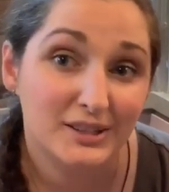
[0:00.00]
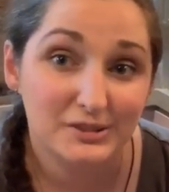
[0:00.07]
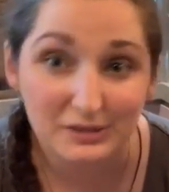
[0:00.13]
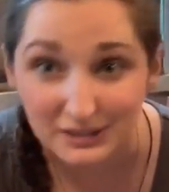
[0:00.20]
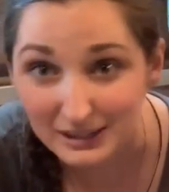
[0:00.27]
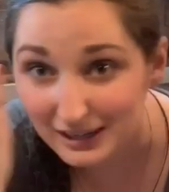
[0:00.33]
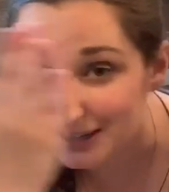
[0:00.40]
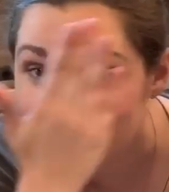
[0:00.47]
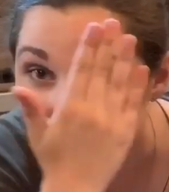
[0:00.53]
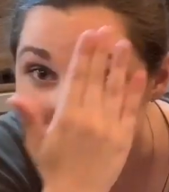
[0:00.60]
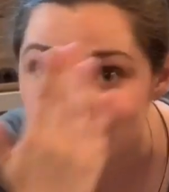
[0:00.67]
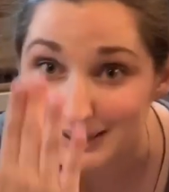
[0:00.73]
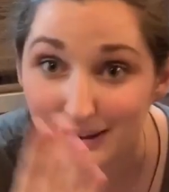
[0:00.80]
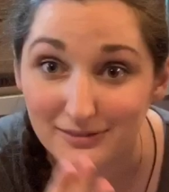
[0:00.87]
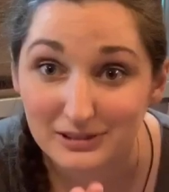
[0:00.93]
So I kind of
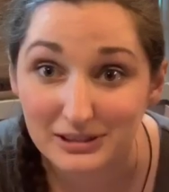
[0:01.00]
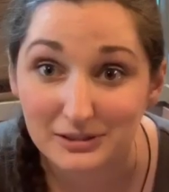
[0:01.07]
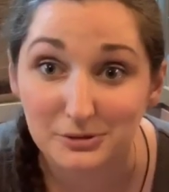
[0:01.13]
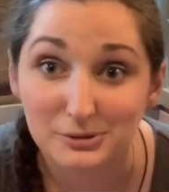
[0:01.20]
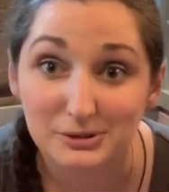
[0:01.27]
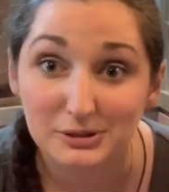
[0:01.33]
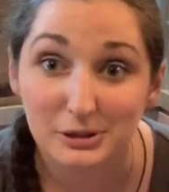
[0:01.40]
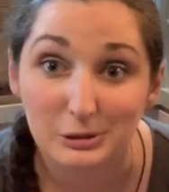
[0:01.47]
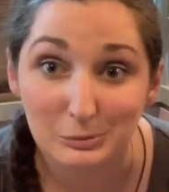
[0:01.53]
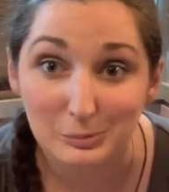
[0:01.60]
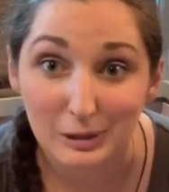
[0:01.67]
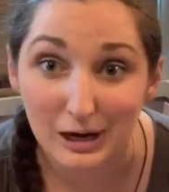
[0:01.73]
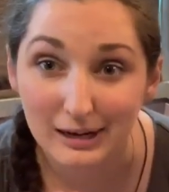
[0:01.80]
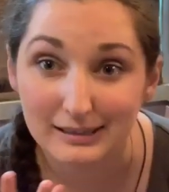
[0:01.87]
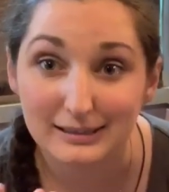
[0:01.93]
just have to use two
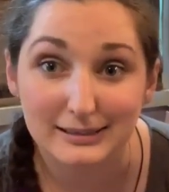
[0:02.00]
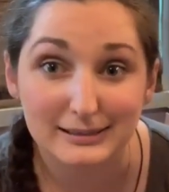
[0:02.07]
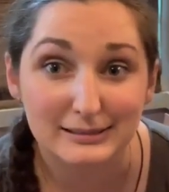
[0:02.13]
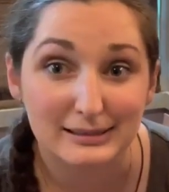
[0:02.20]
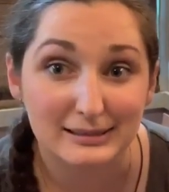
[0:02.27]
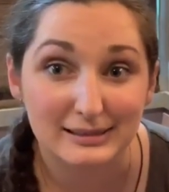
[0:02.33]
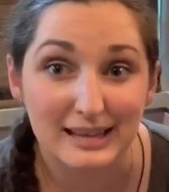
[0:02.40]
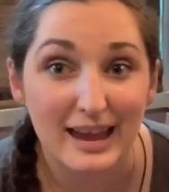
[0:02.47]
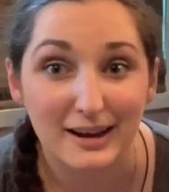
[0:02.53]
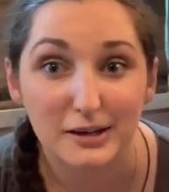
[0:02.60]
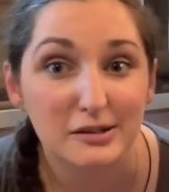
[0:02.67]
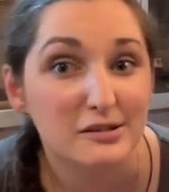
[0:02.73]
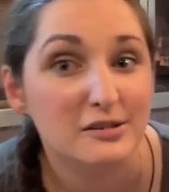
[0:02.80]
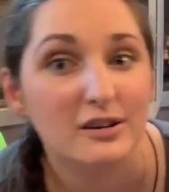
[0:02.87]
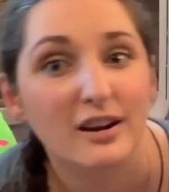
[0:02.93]
products, as
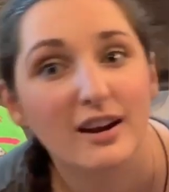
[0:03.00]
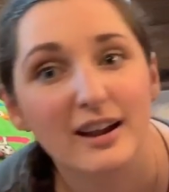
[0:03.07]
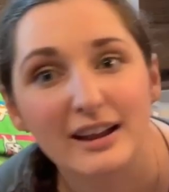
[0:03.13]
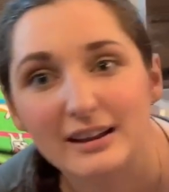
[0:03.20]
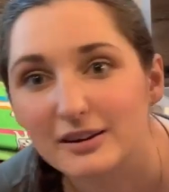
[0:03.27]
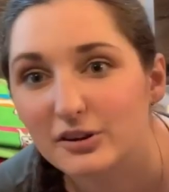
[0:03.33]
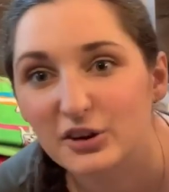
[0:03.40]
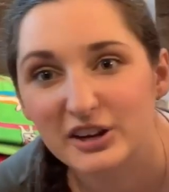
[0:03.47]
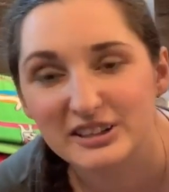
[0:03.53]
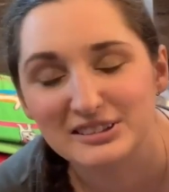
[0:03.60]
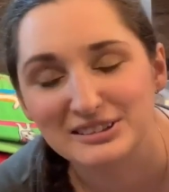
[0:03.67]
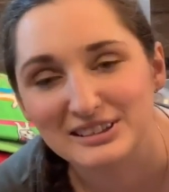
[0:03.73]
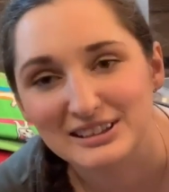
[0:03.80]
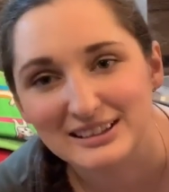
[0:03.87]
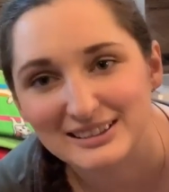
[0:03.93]
extra and
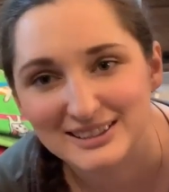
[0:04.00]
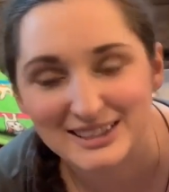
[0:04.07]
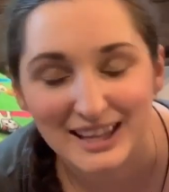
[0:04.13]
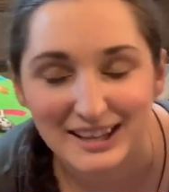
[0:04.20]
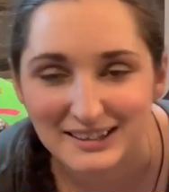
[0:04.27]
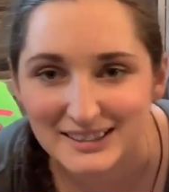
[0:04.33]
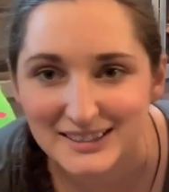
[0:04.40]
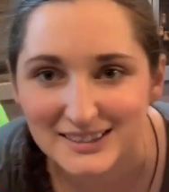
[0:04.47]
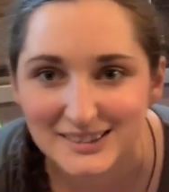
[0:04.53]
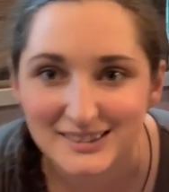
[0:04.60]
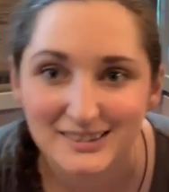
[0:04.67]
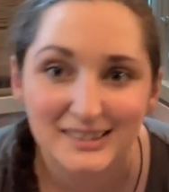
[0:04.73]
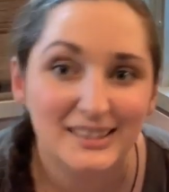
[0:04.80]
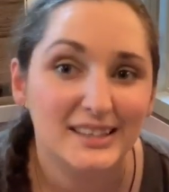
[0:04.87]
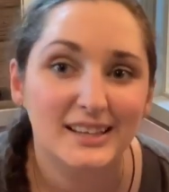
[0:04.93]
crazy as that is.
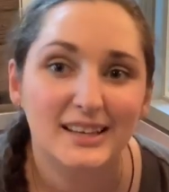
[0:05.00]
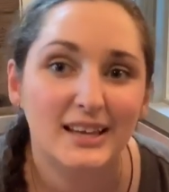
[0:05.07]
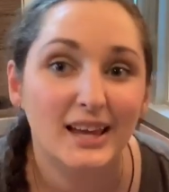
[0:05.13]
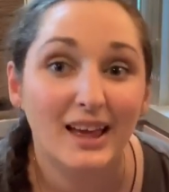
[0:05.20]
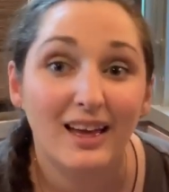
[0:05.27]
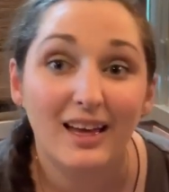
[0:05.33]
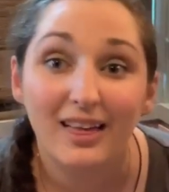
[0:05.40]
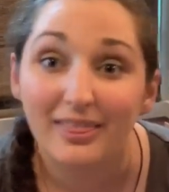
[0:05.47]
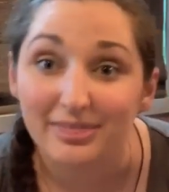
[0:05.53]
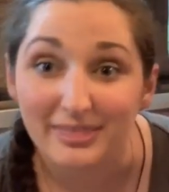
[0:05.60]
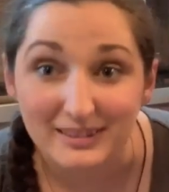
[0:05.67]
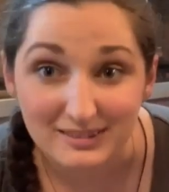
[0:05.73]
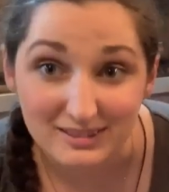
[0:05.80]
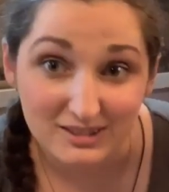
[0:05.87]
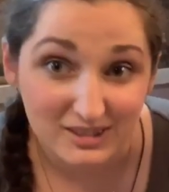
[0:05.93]

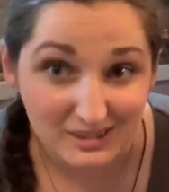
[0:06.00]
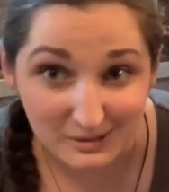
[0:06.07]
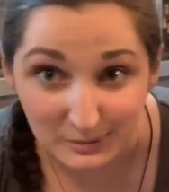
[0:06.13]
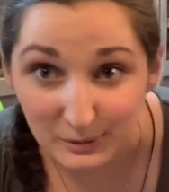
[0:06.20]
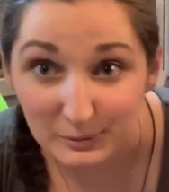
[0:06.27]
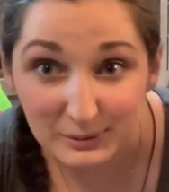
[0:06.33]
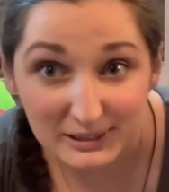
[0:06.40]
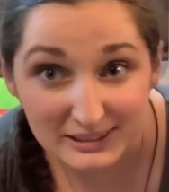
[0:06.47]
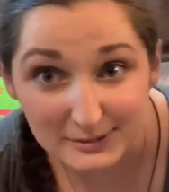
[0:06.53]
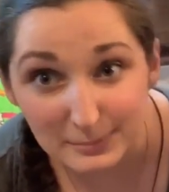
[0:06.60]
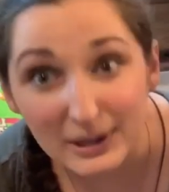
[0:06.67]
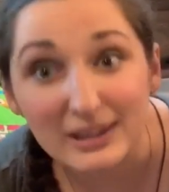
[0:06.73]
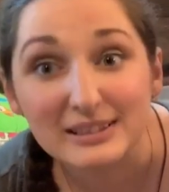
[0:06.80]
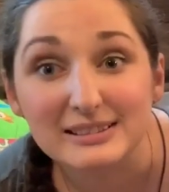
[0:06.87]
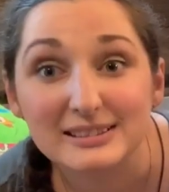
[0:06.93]
It's just what works
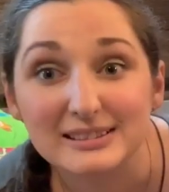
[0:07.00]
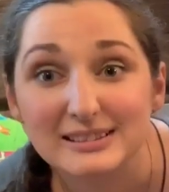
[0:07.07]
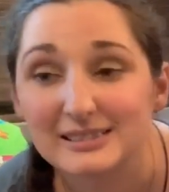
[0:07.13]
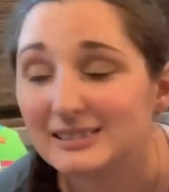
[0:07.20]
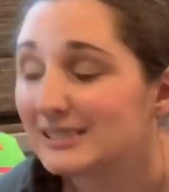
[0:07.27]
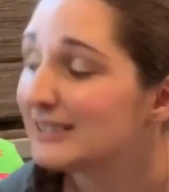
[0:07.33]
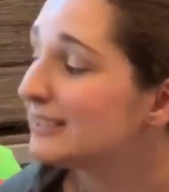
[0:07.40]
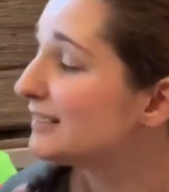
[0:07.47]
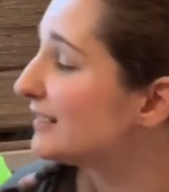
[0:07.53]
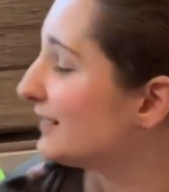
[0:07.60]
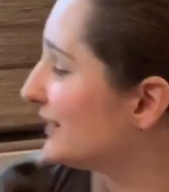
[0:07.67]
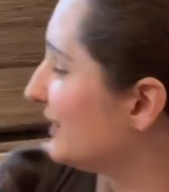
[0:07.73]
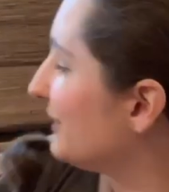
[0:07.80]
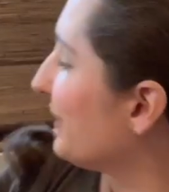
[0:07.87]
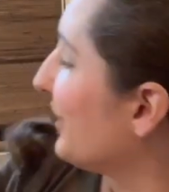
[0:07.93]
best,
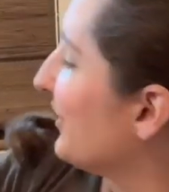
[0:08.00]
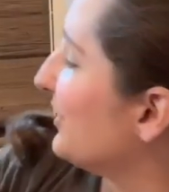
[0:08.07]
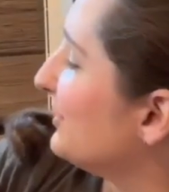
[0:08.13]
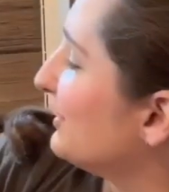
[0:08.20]
you know,